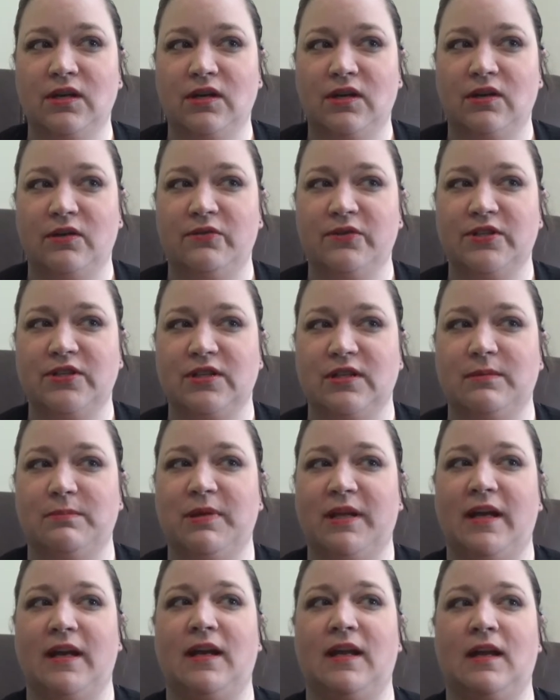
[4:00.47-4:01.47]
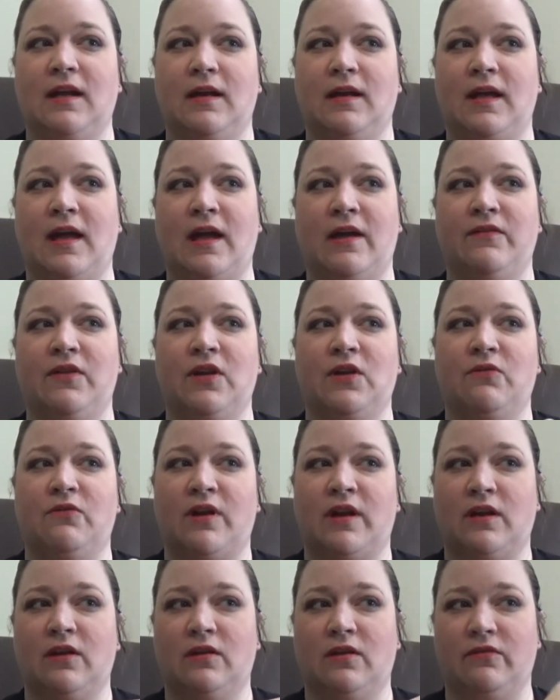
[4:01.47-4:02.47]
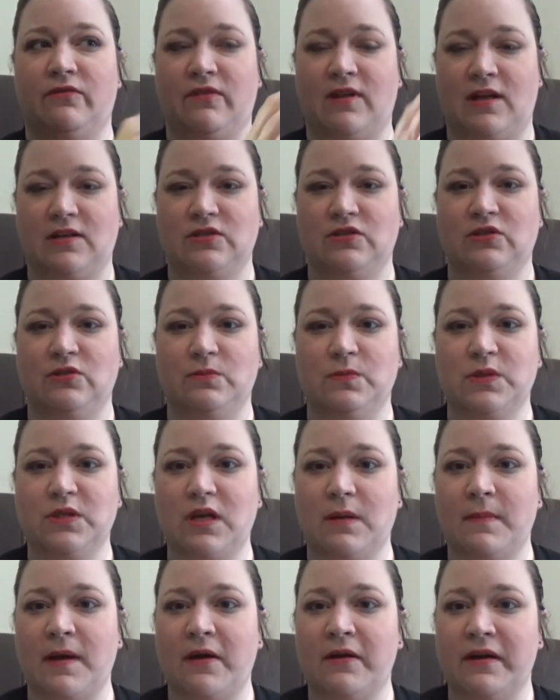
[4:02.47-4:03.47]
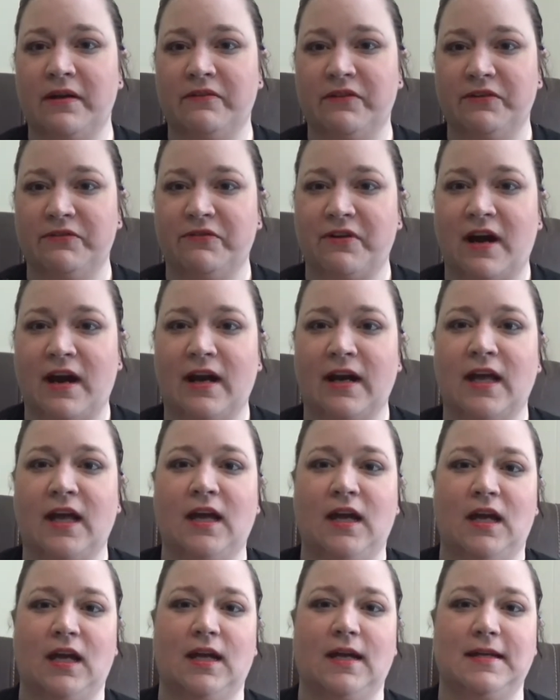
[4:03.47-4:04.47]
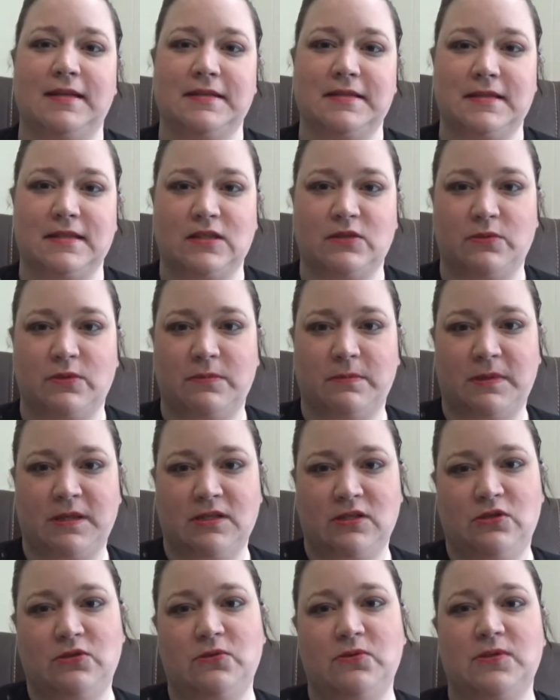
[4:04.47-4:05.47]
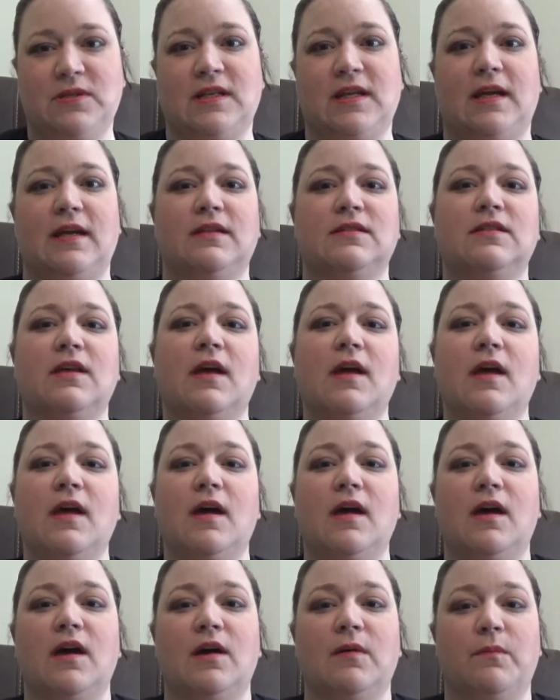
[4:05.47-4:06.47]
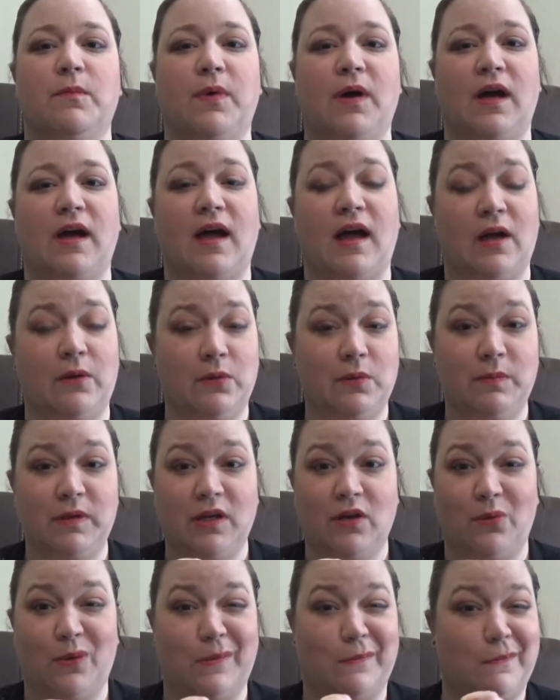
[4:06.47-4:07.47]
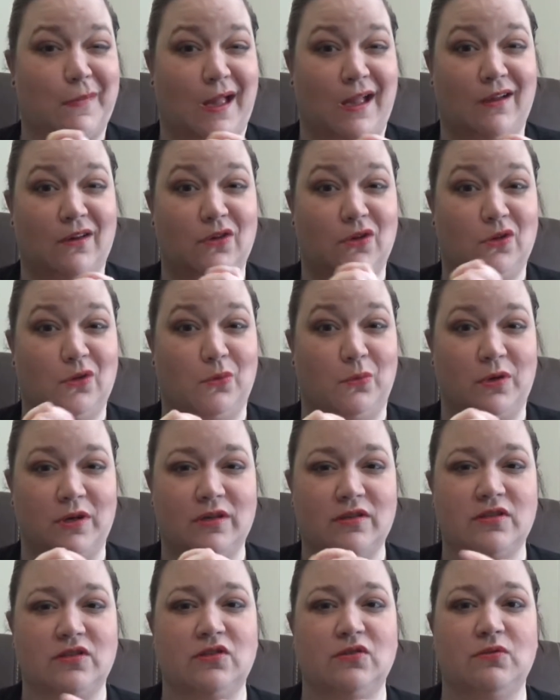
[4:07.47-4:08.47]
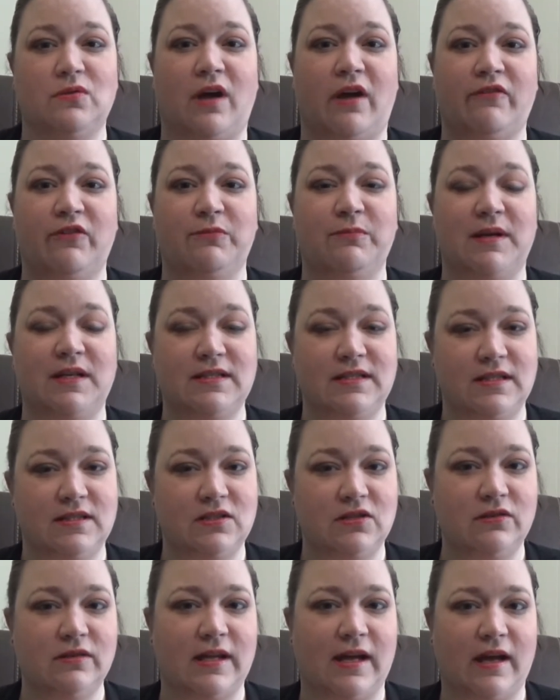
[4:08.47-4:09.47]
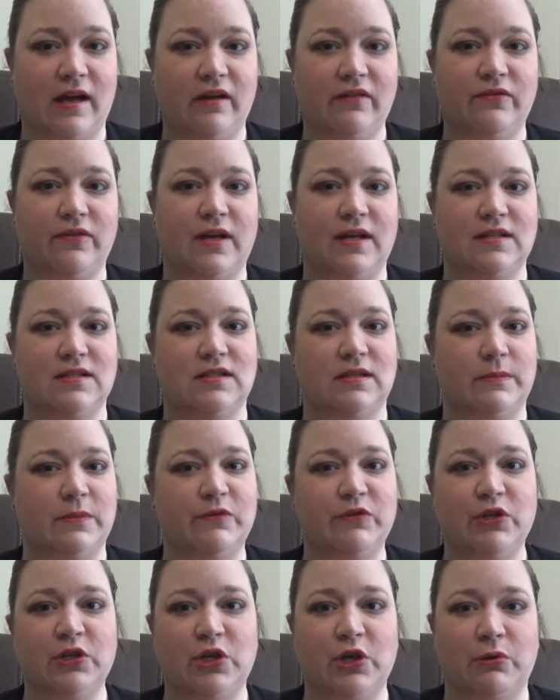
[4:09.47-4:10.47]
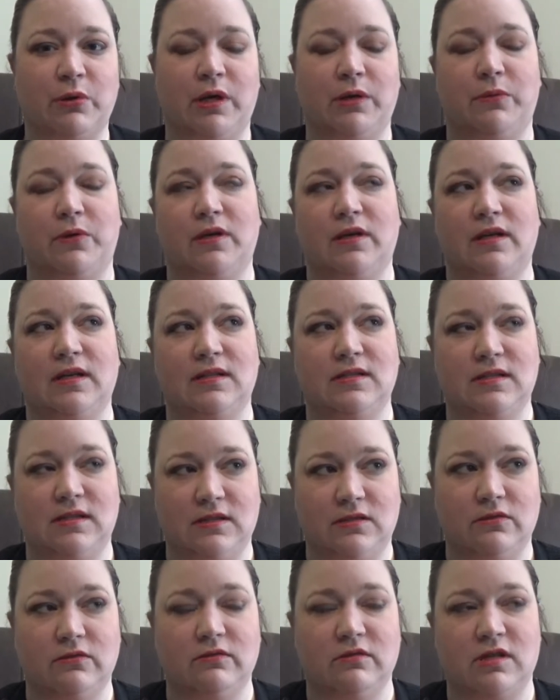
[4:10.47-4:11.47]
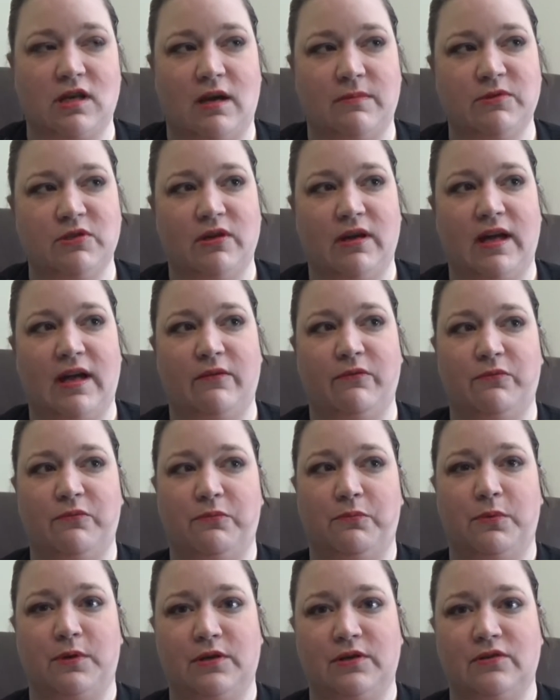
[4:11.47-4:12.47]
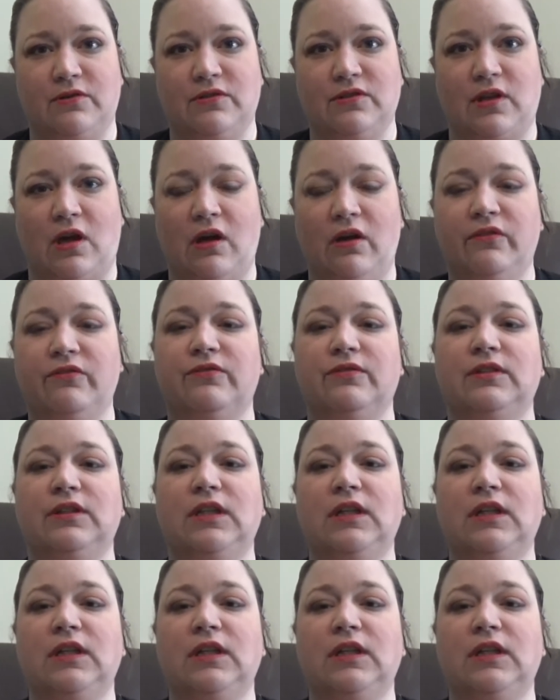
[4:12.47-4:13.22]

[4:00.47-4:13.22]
originally planning on having regular floss tubes come out every Friday and Stitch With Me's Tuesdays. But I will be going back to work soon off of my seasonal layoff. As some of you know, I work a seasonal job, so I have winters off.